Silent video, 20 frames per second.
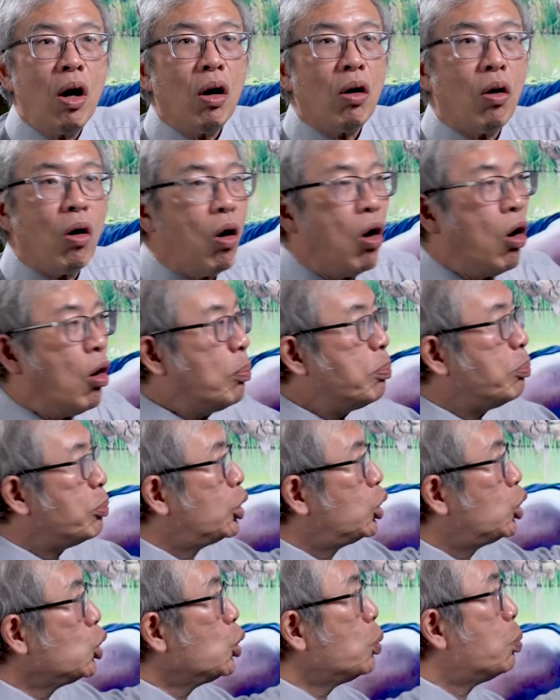or
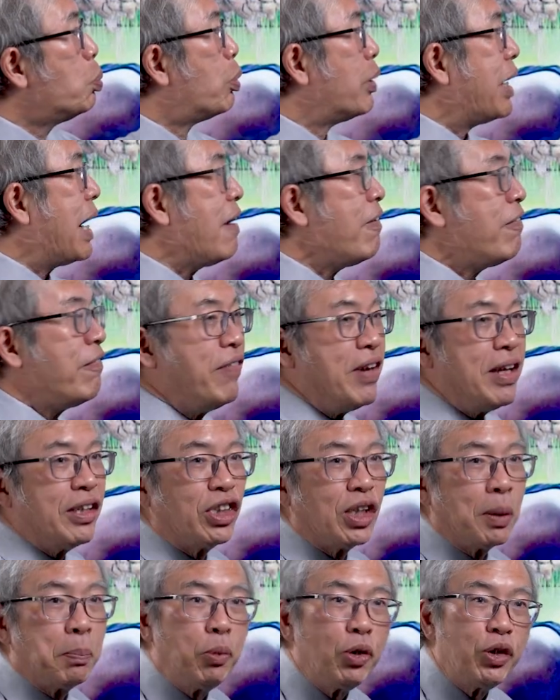do brave
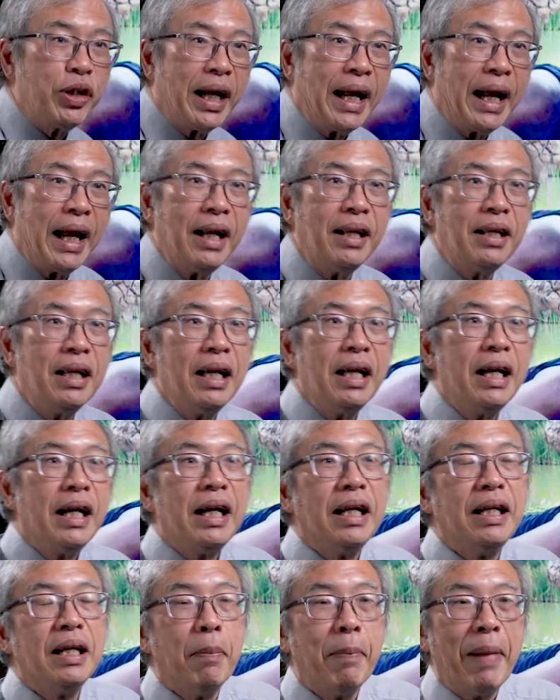feats and put your head
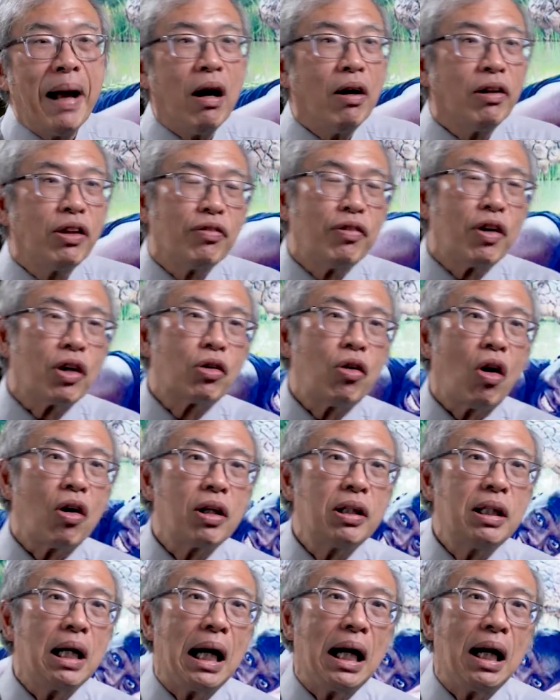in the mouth of a
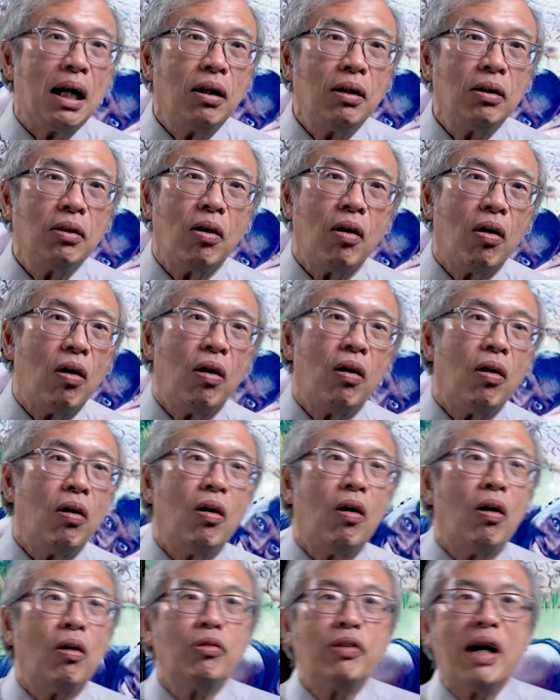crocodile or,
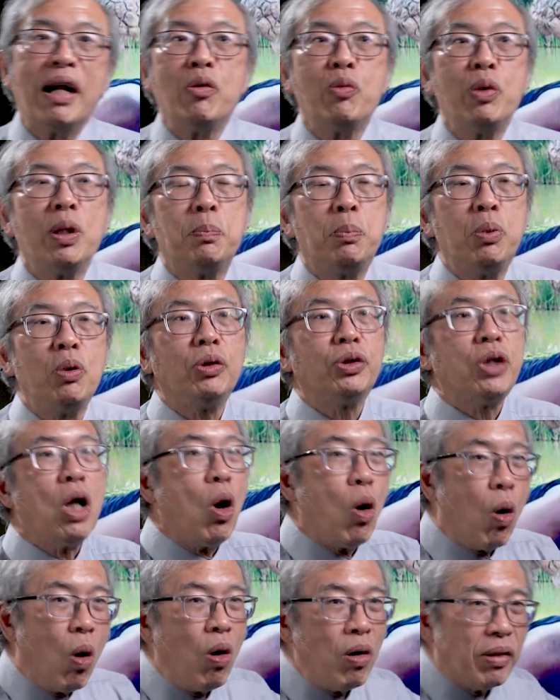or run with bulls.
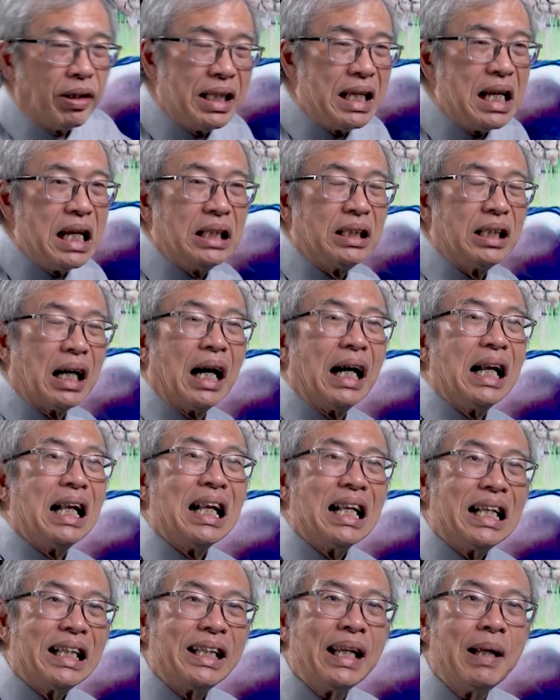All these are
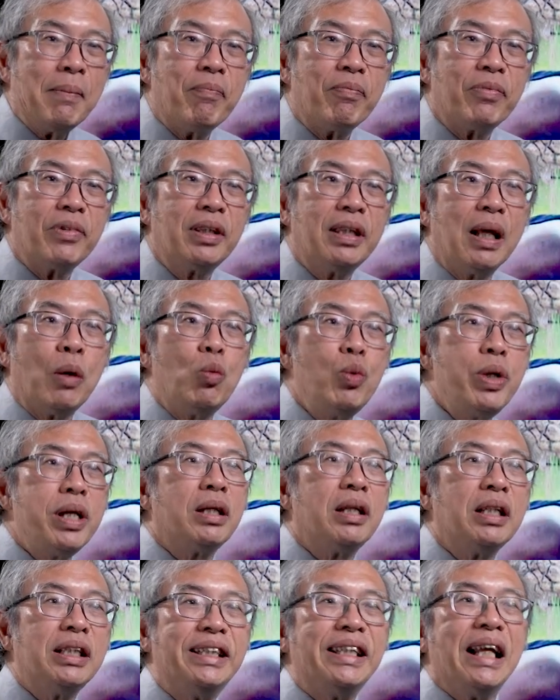an attempt that we
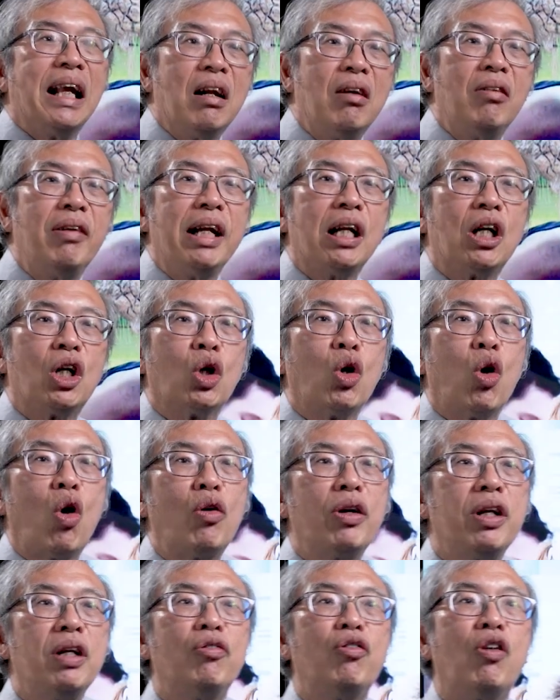could generate
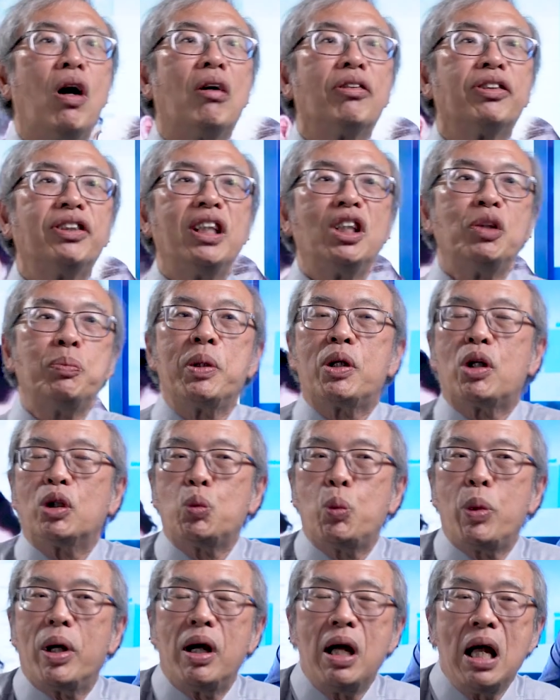glory for ourselves
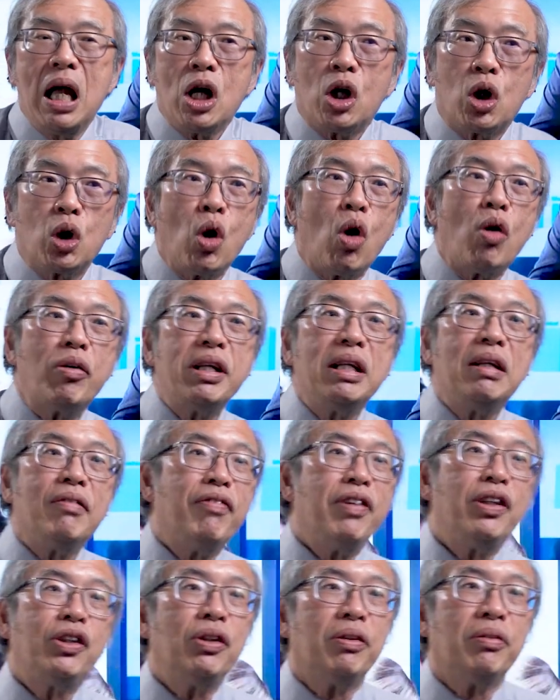because we are glory
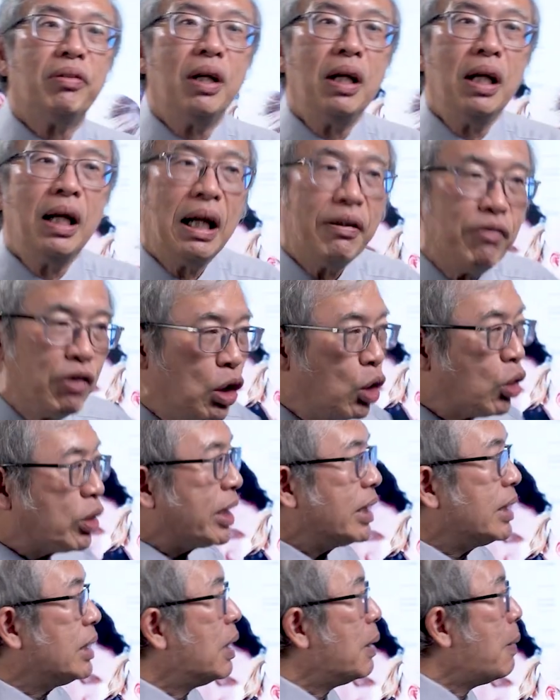deficient. If you
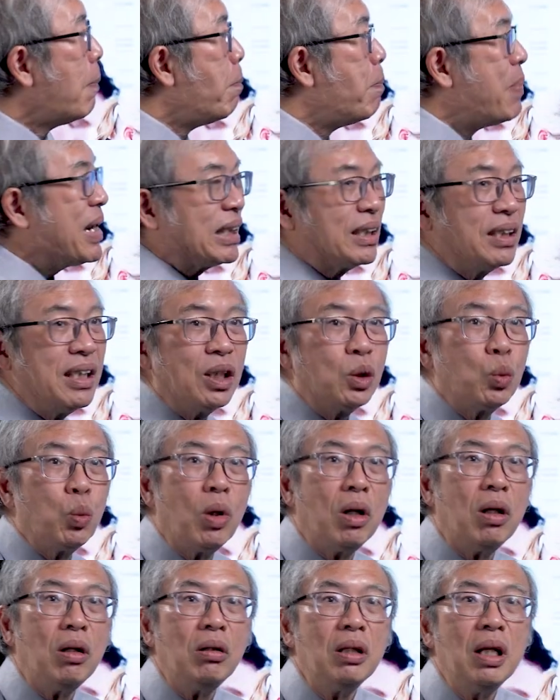look in the business
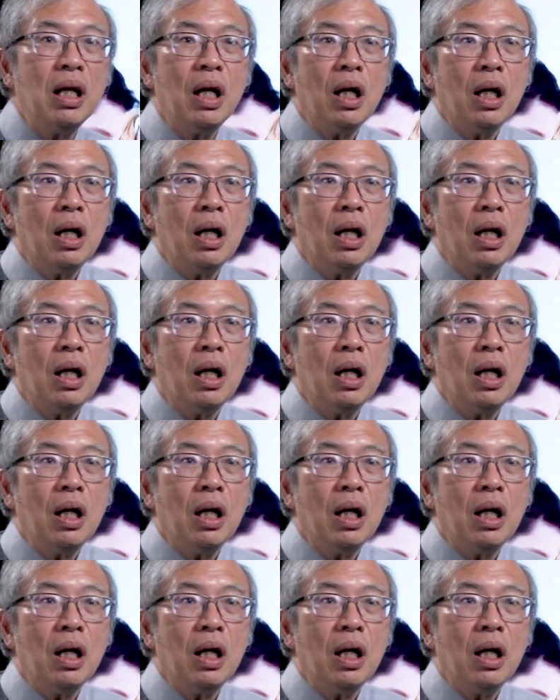world,